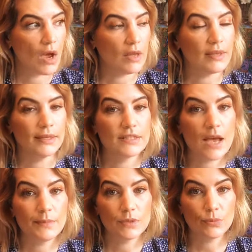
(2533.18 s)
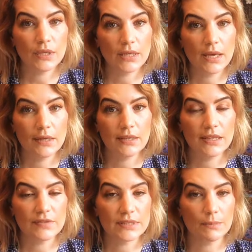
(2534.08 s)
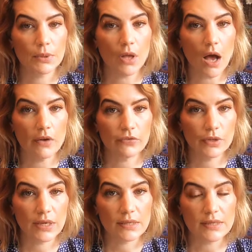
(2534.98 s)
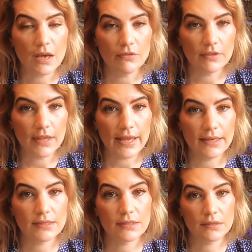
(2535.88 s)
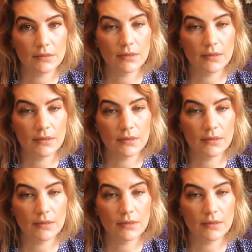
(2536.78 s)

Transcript: a lot of times we can give simple offerings of light,